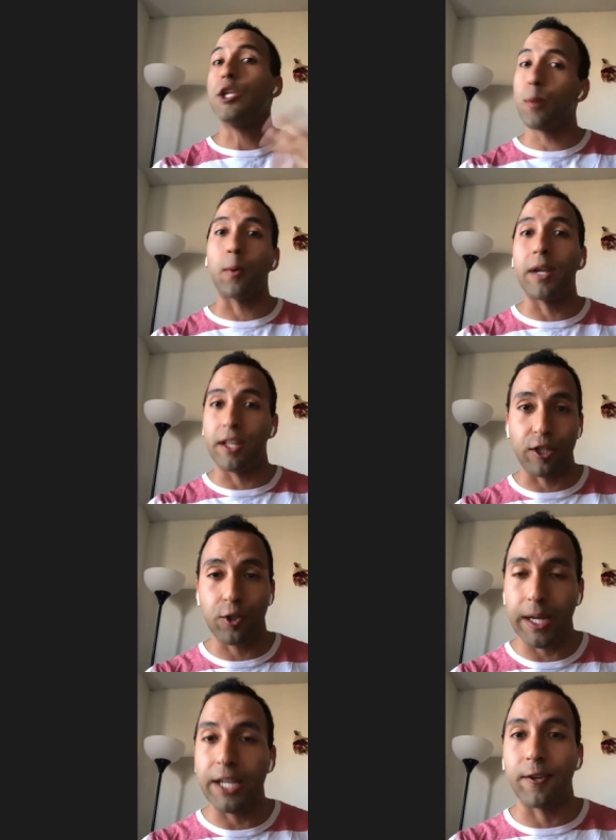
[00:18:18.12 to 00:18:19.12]
You were one of the
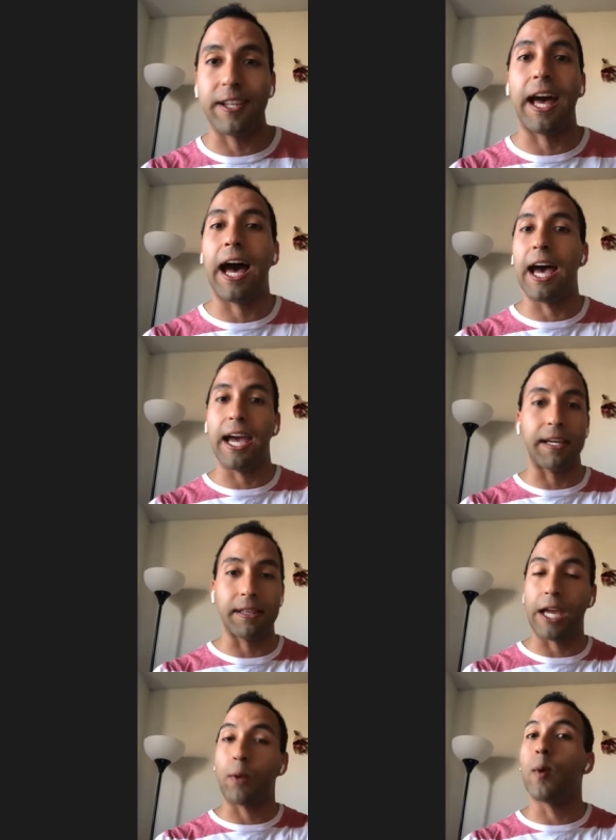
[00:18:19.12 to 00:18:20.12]
trainers that I
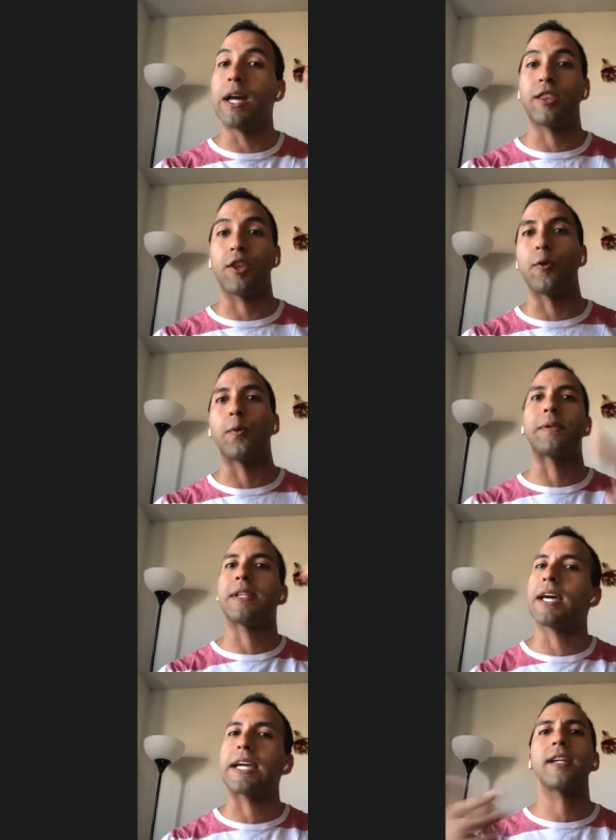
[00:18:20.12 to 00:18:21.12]
like went through,
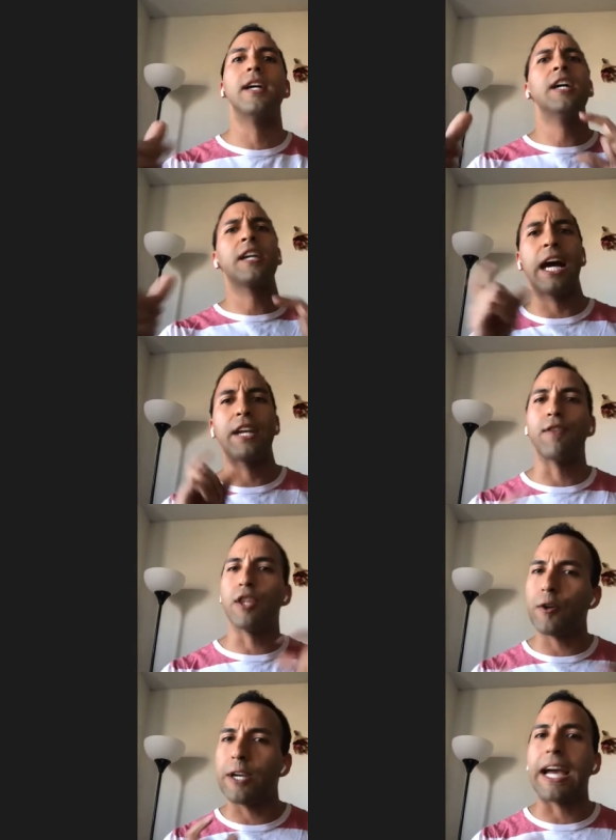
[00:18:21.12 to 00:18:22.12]
like kind of
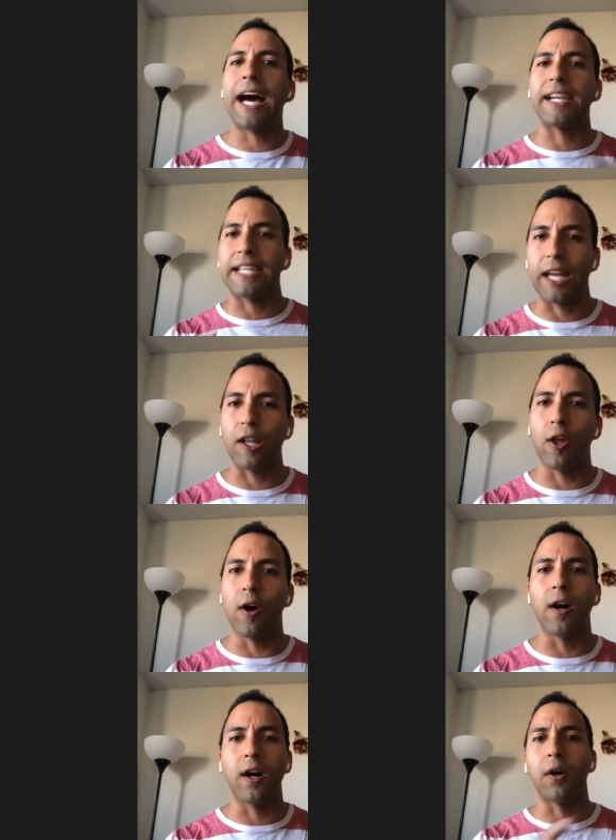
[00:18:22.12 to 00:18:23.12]
learning how to get
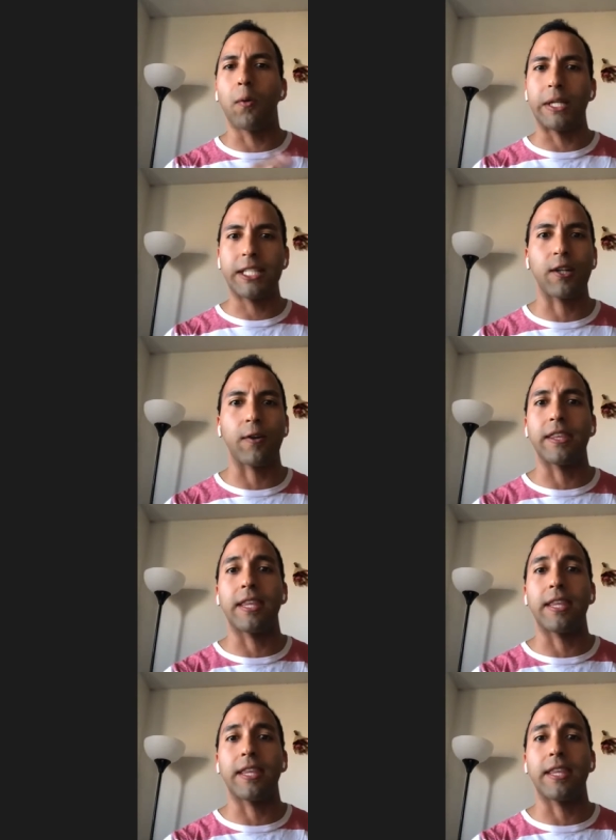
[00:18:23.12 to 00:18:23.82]
along with certain